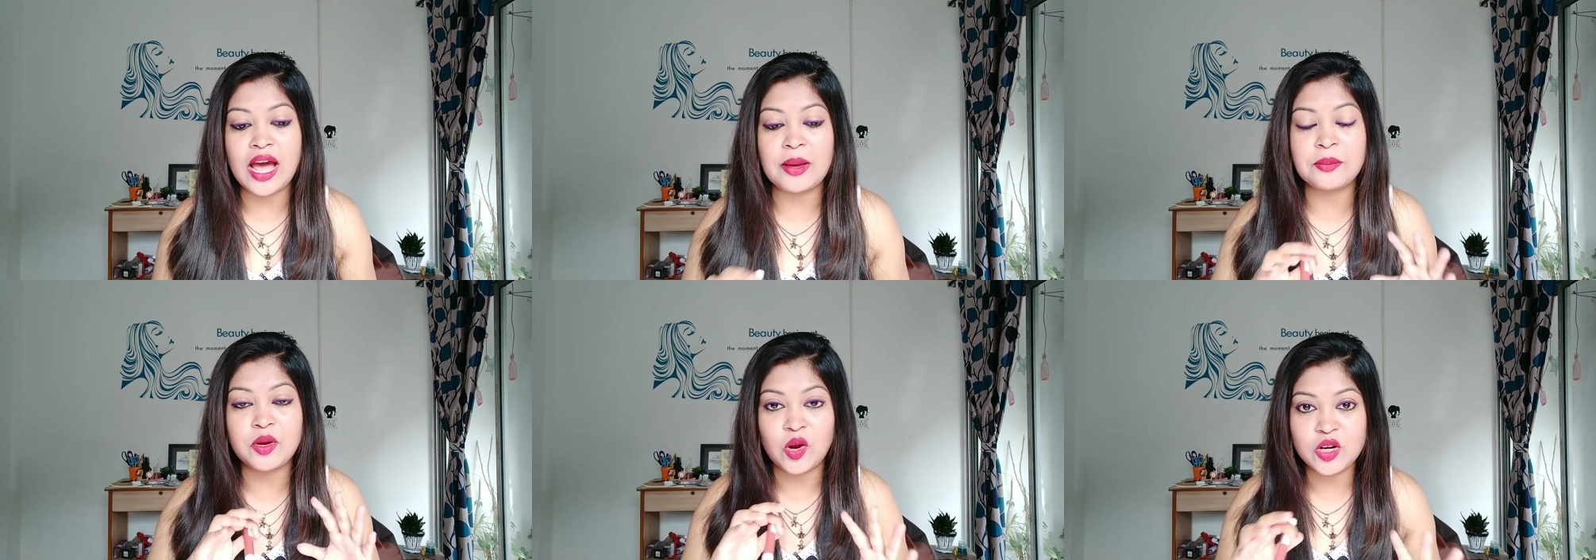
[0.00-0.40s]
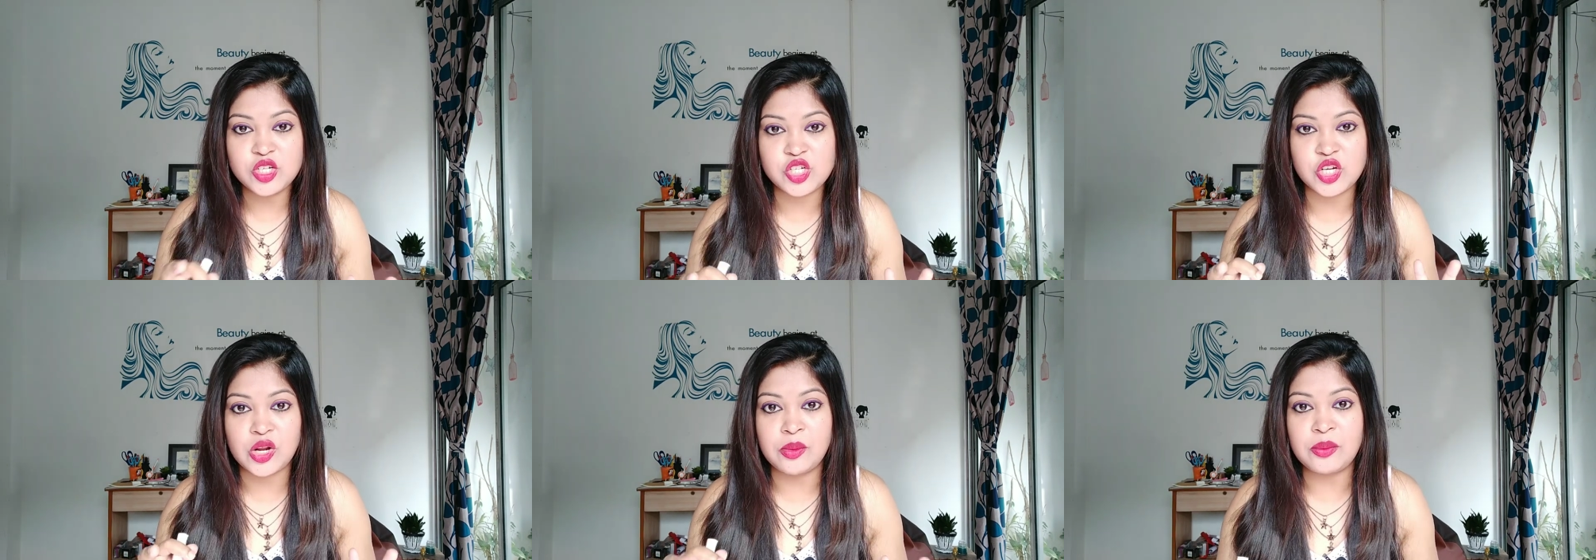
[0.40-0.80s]
I'm not
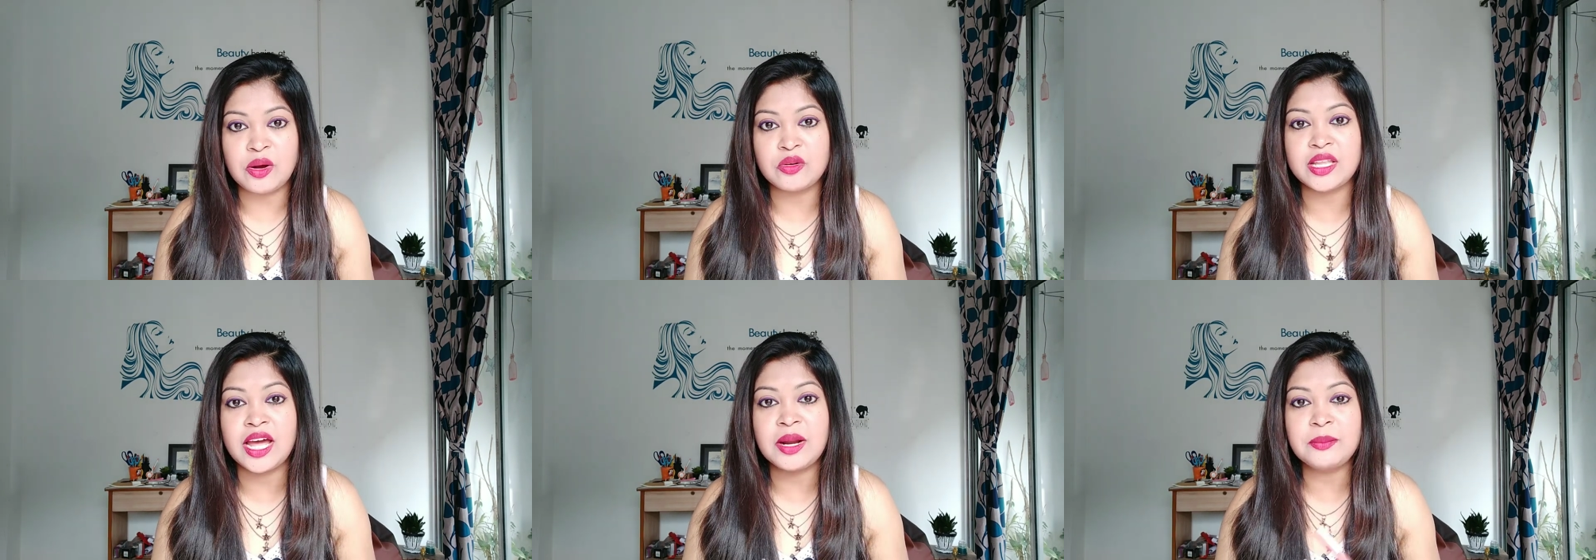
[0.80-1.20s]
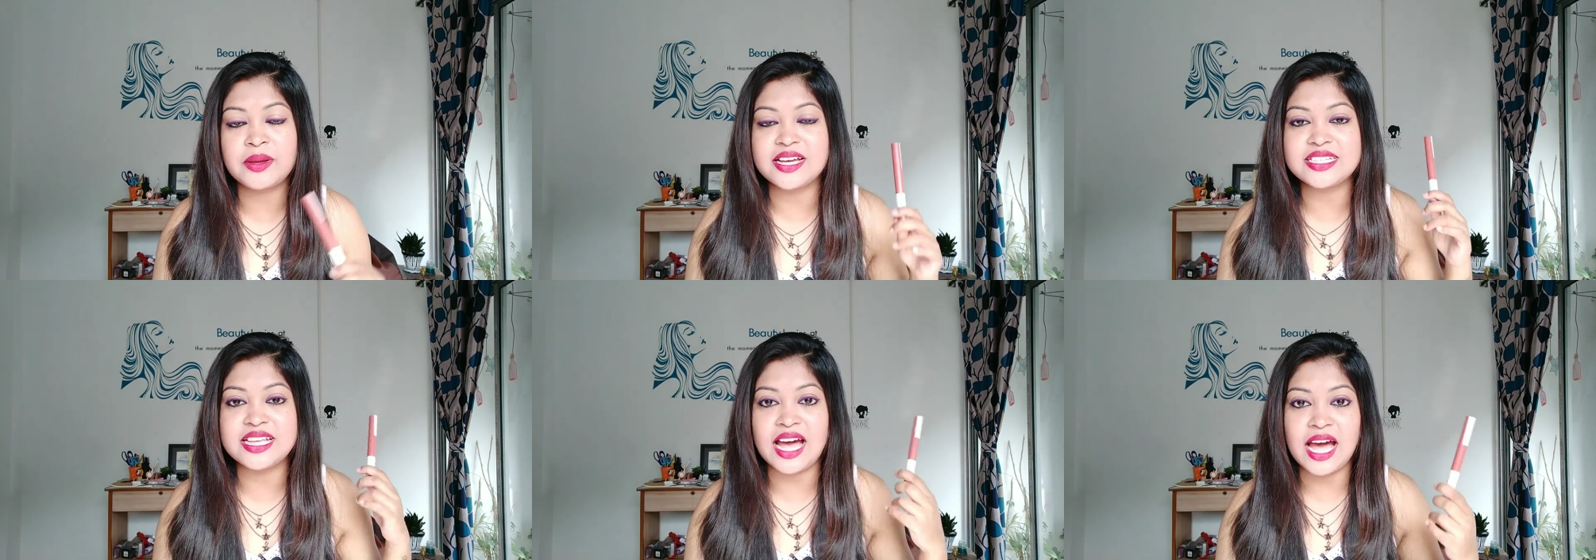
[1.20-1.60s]
sure about that
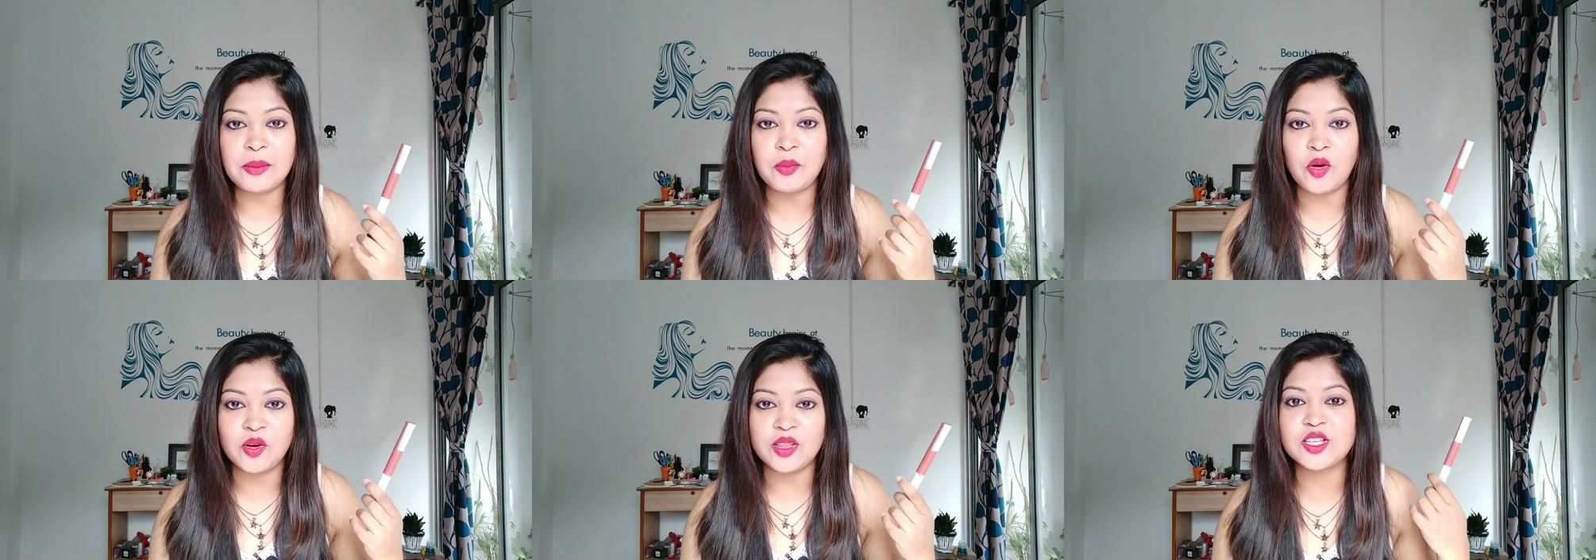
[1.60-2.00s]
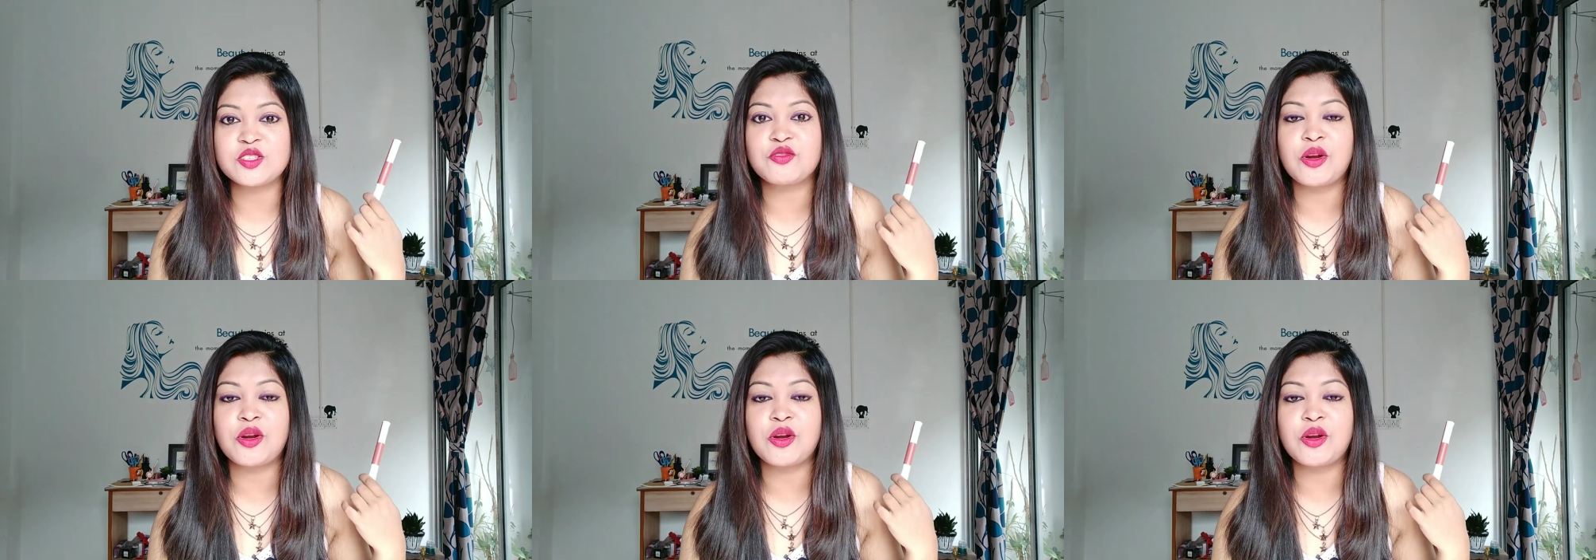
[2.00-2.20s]
because I bought this